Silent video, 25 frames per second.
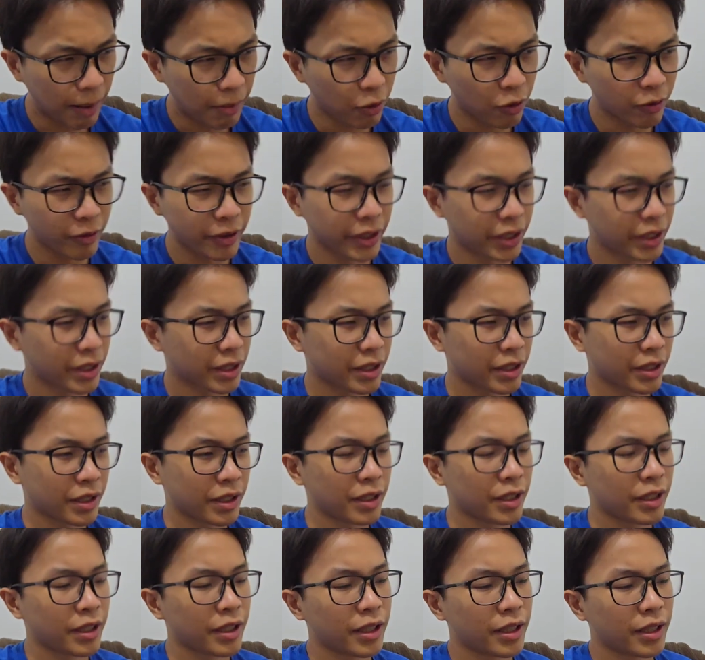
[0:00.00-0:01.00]
I'm always
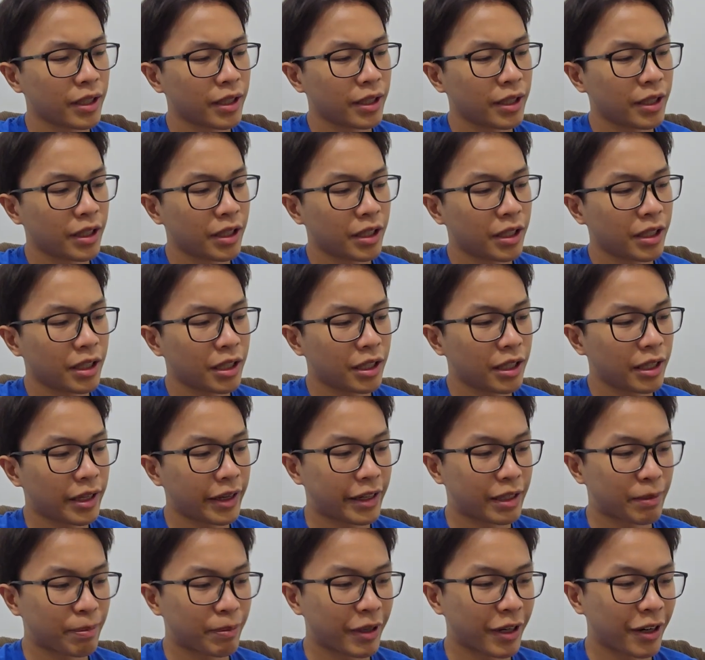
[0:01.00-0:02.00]

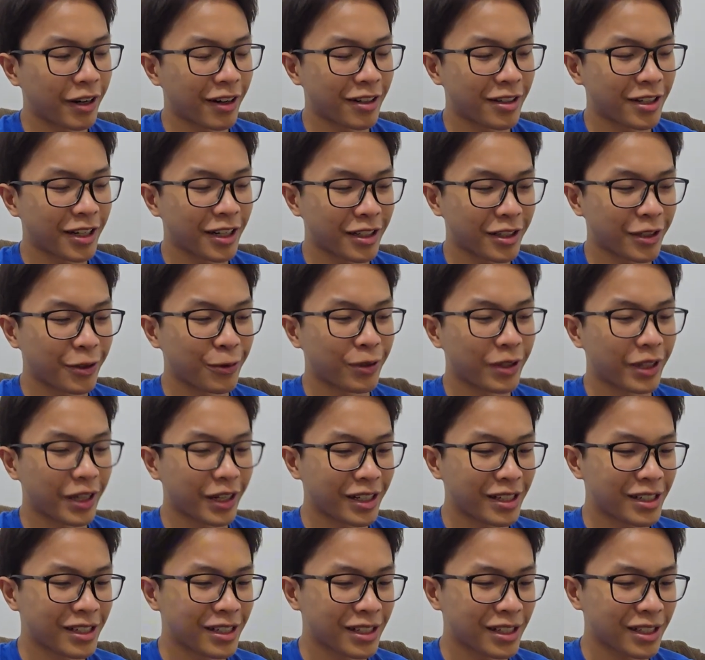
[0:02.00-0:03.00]
experiencing new
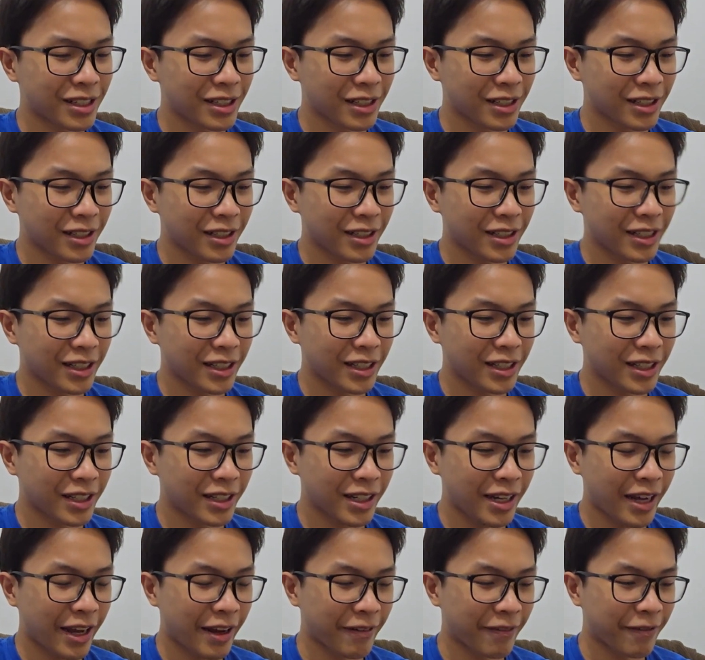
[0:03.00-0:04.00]
things
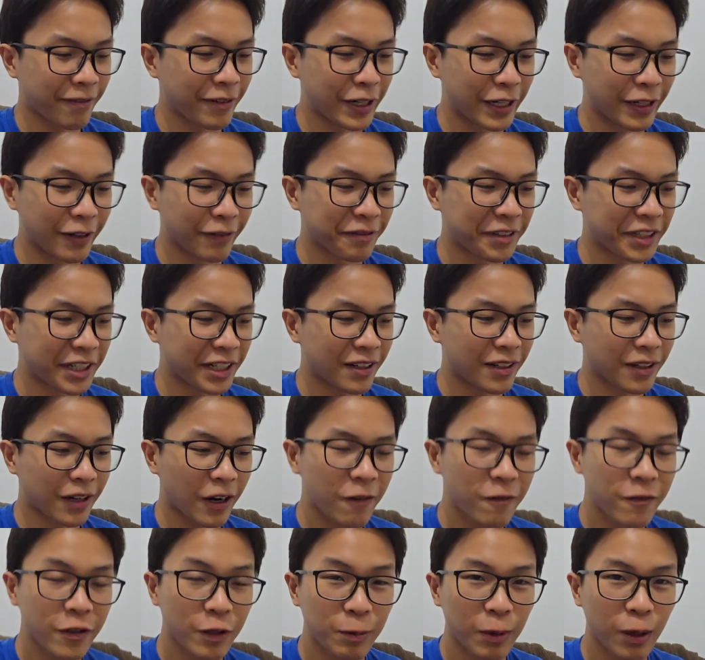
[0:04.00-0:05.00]
and feeling very
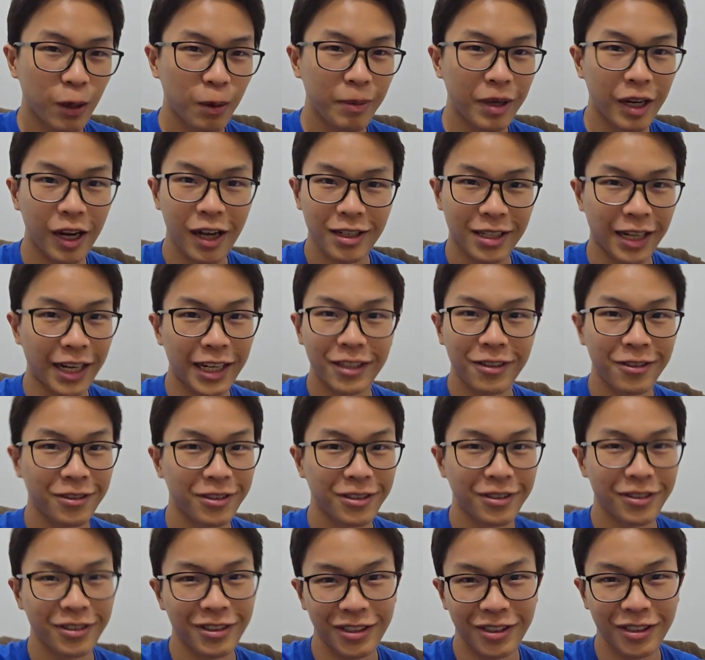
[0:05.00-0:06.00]
uncomfortable because I
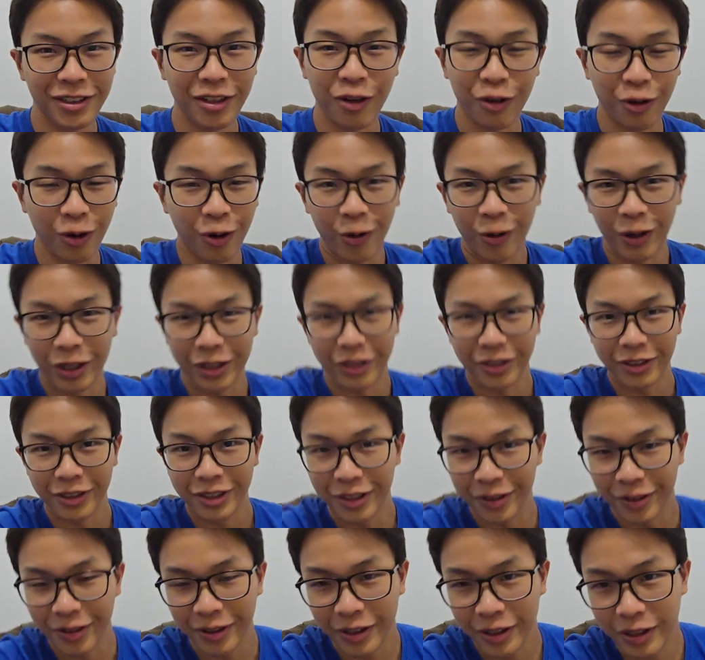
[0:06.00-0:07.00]
don't know what to
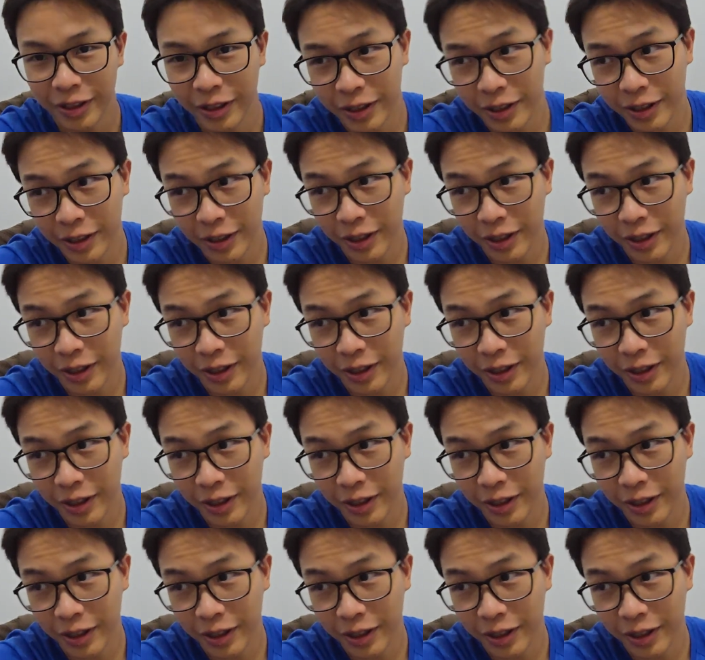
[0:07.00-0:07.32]
do.